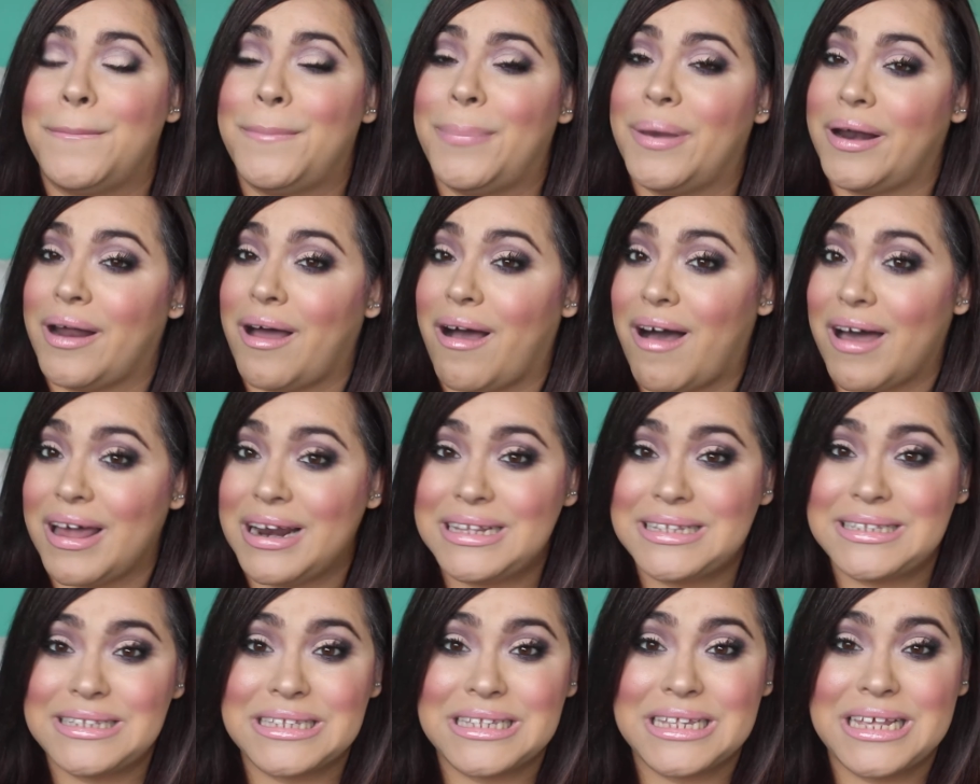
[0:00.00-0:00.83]
But
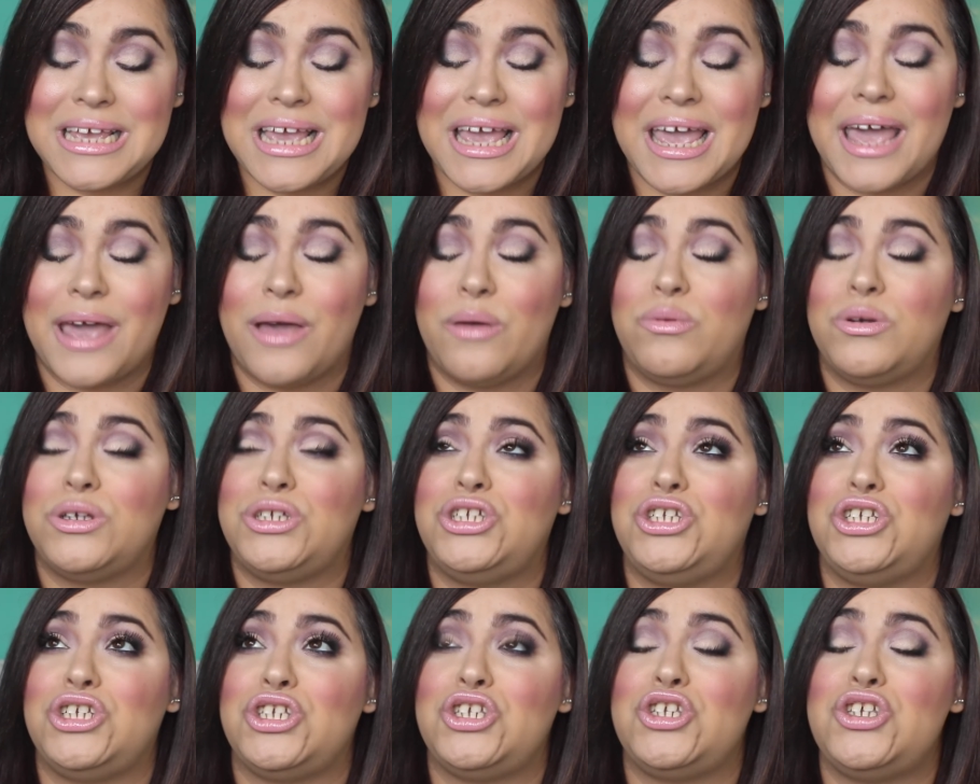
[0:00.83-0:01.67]
honestly, it
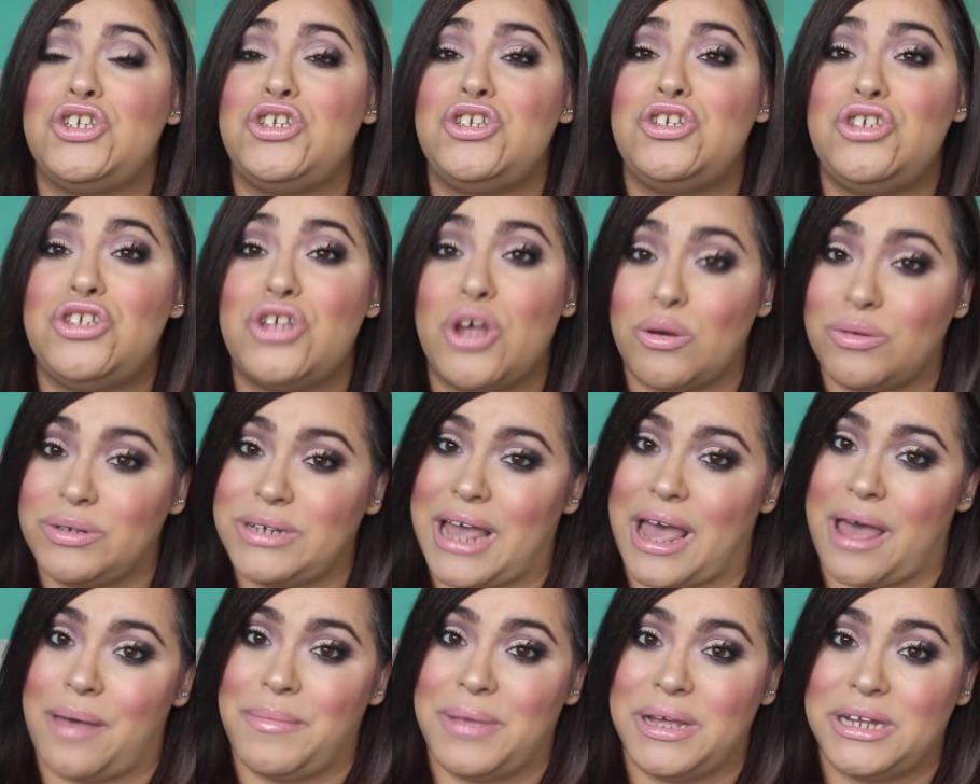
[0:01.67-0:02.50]
was just so
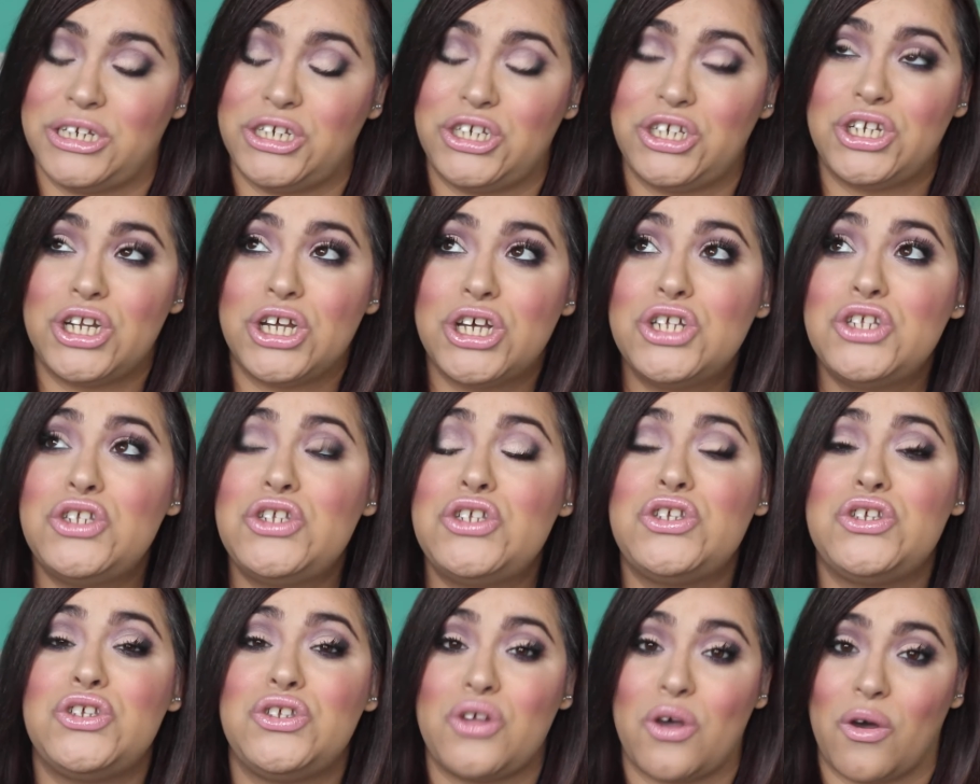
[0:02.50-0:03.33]
damaged,
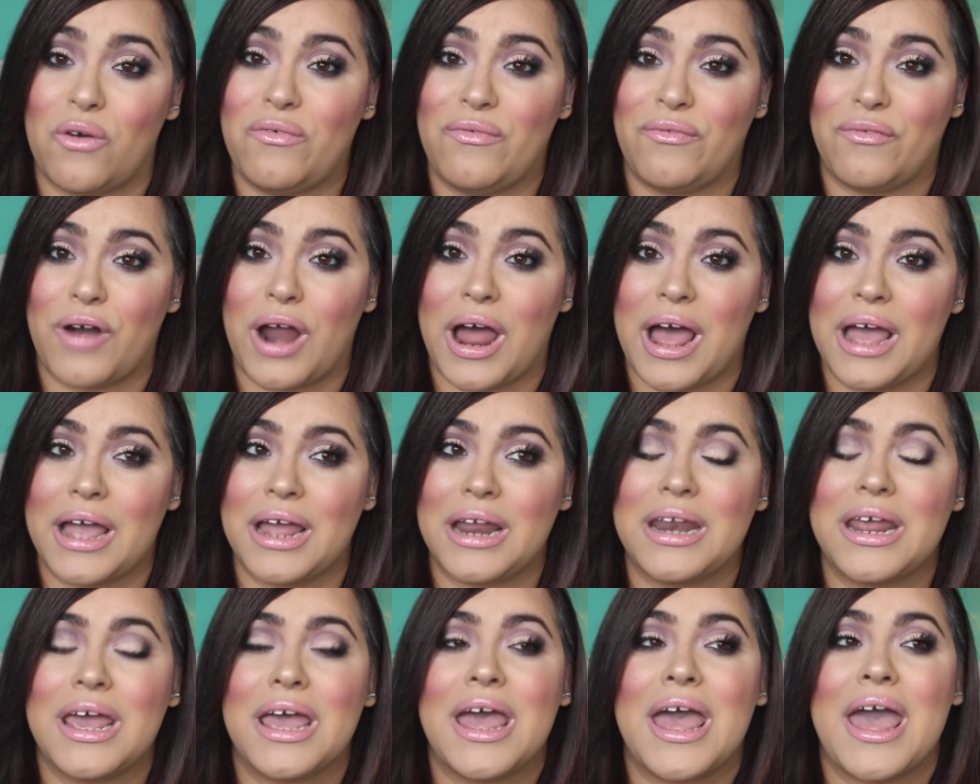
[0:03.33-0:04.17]
so
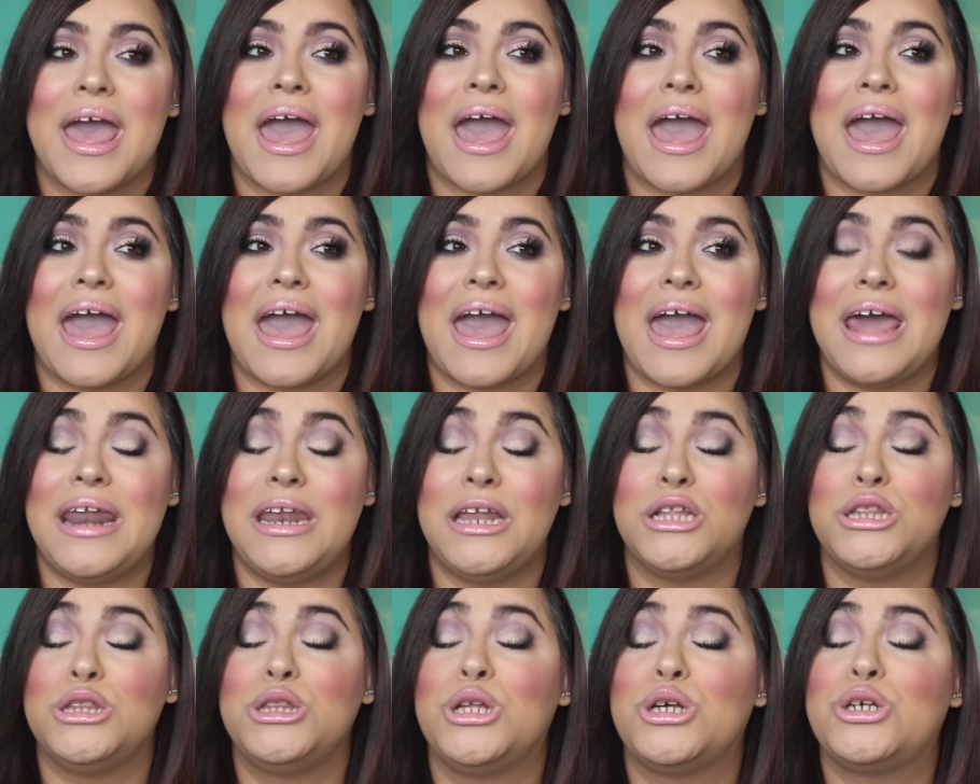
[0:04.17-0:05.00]
fried, and
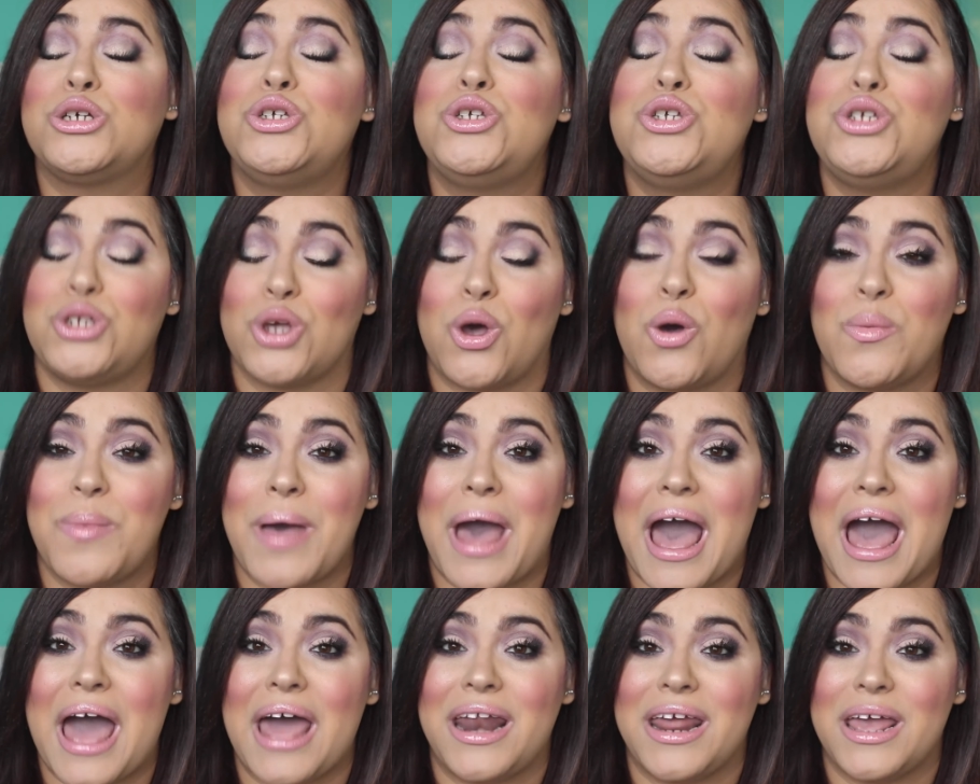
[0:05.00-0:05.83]
it looked so
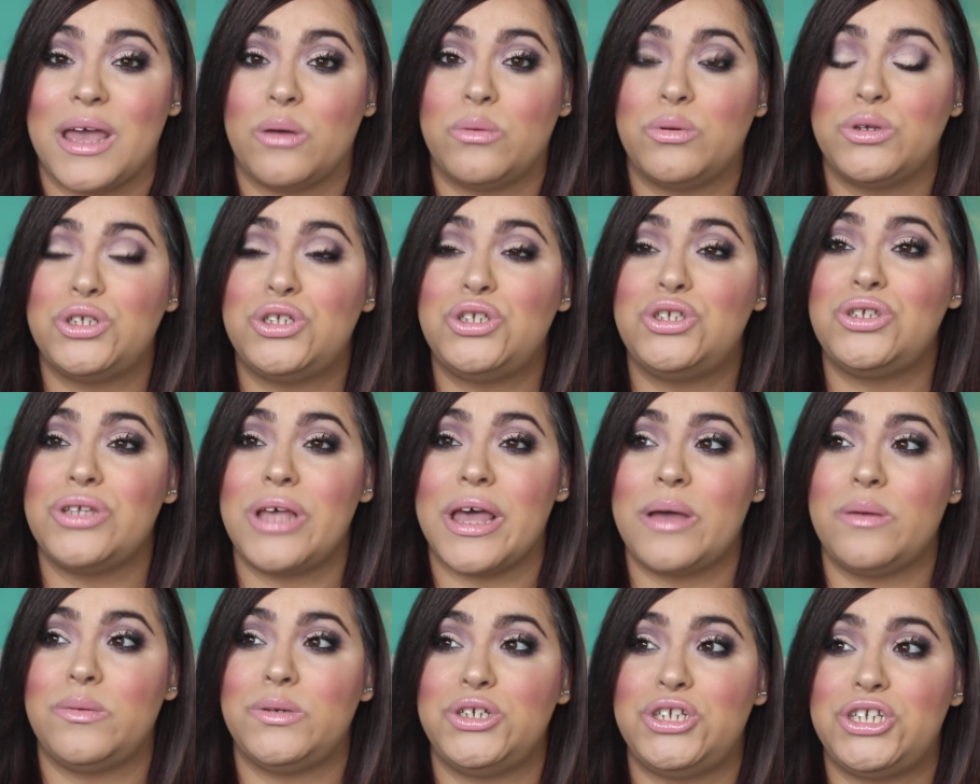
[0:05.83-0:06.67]
bad. It was
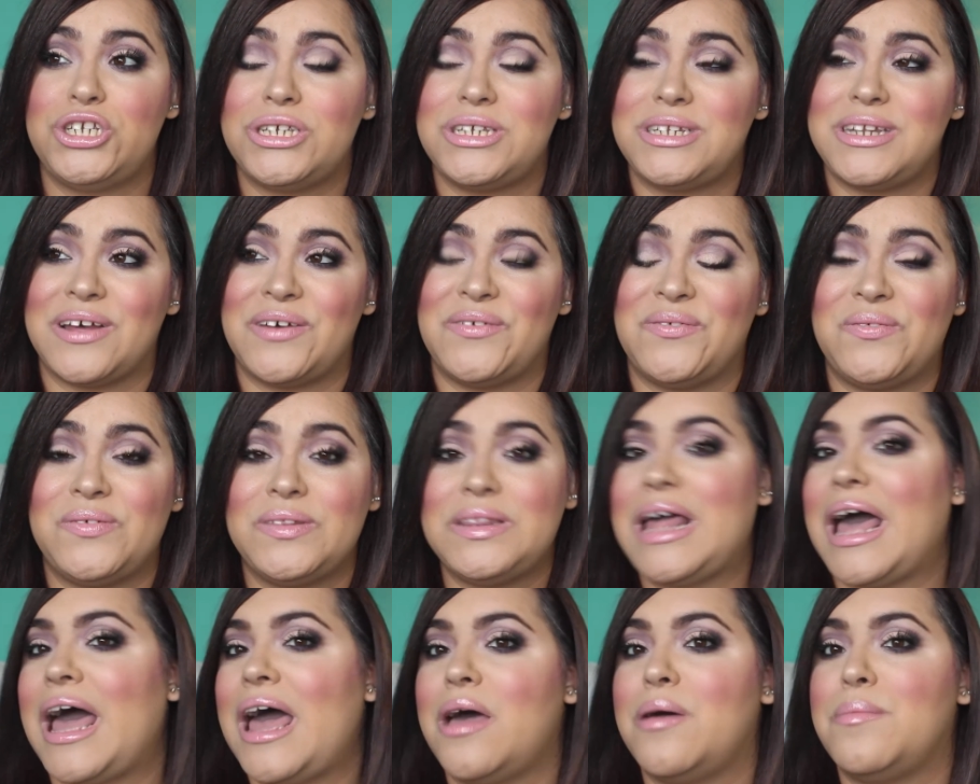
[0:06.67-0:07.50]
just a
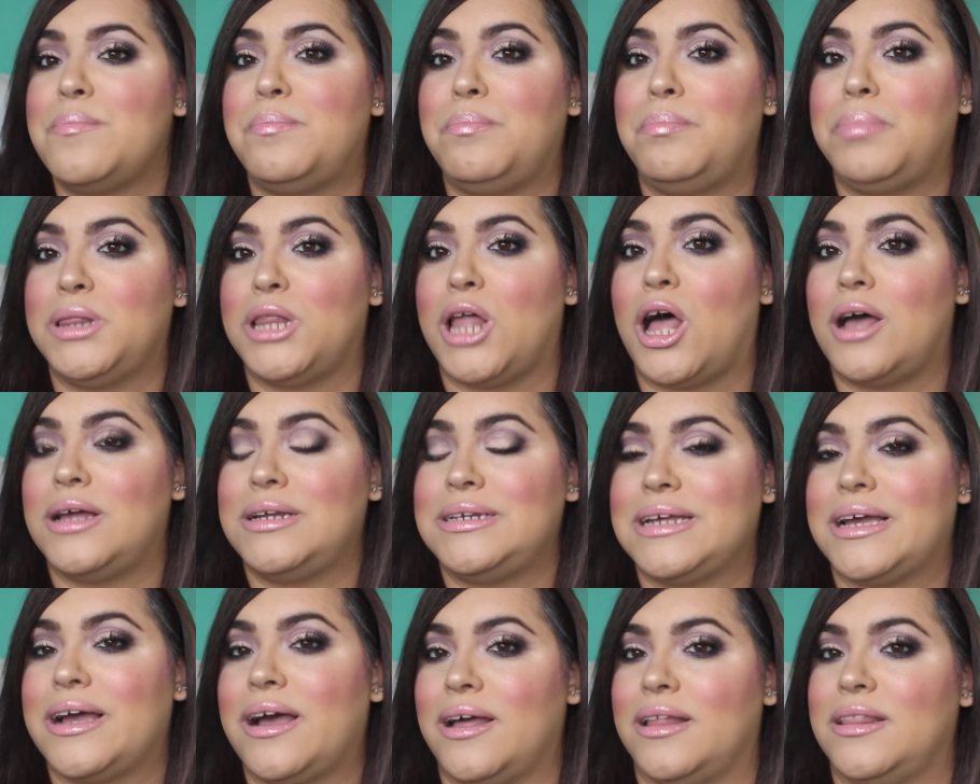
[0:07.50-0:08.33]
flat
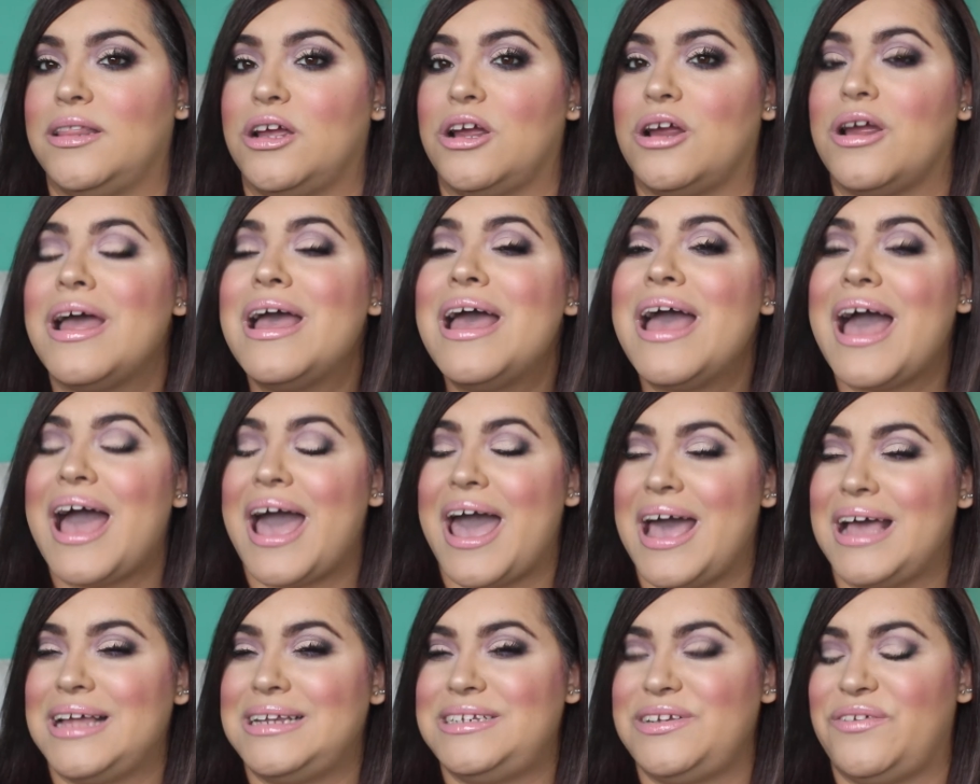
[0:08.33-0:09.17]
blonde color.
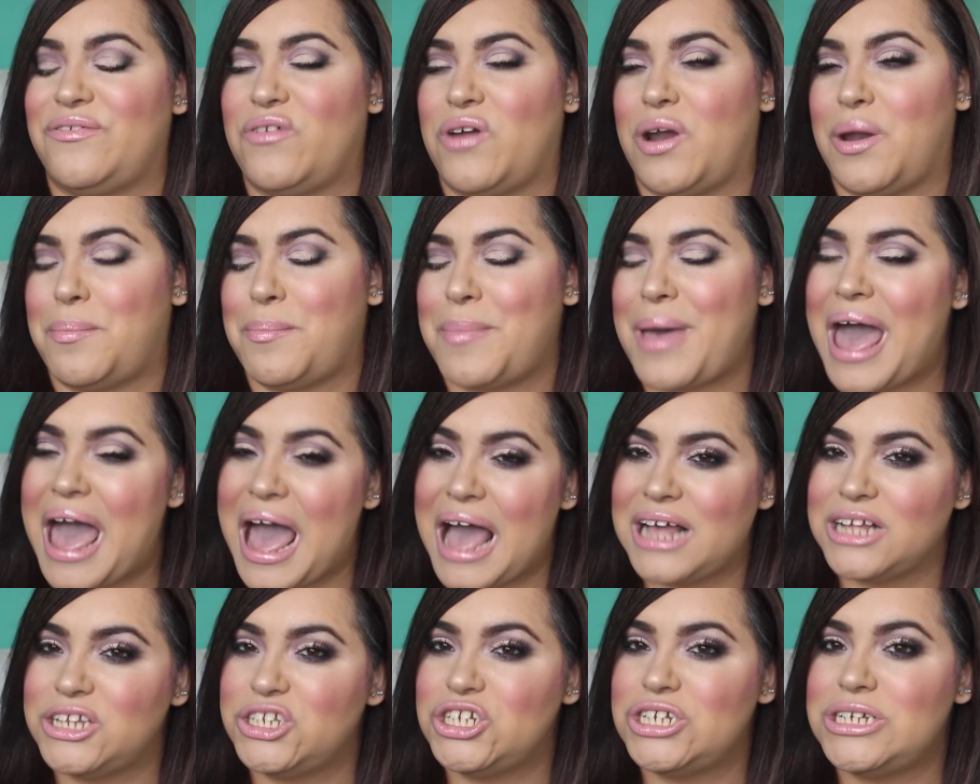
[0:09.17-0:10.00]
I had different
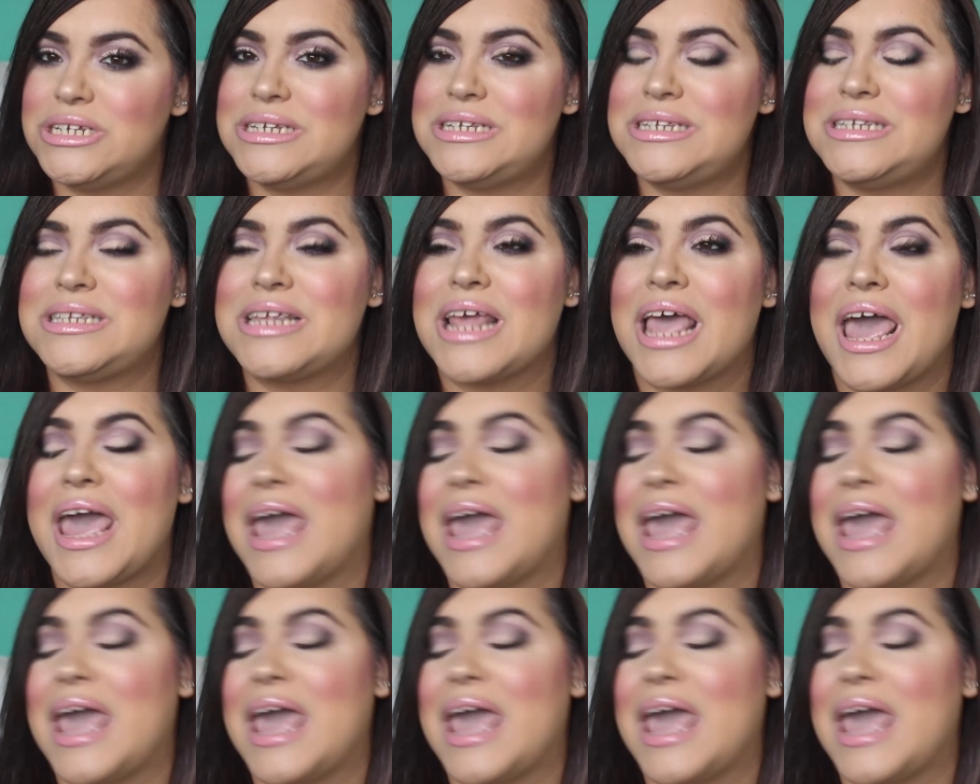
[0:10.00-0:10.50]
patches.